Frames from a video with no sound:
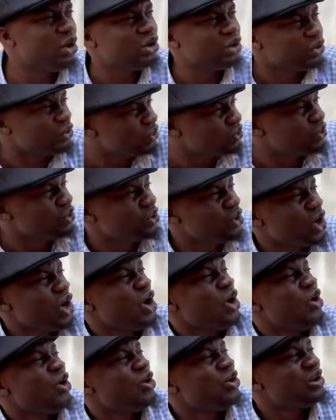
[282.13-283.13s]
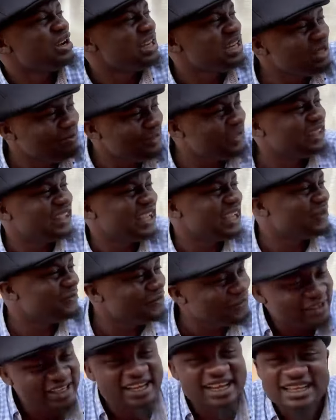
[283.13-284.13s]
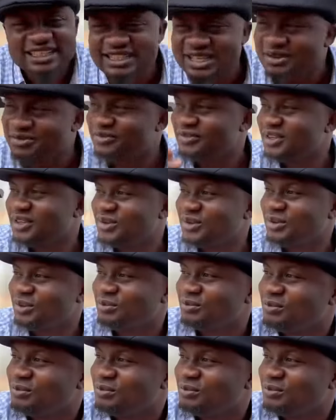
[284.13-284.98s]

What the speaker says: you unlimited financial freedom. Go.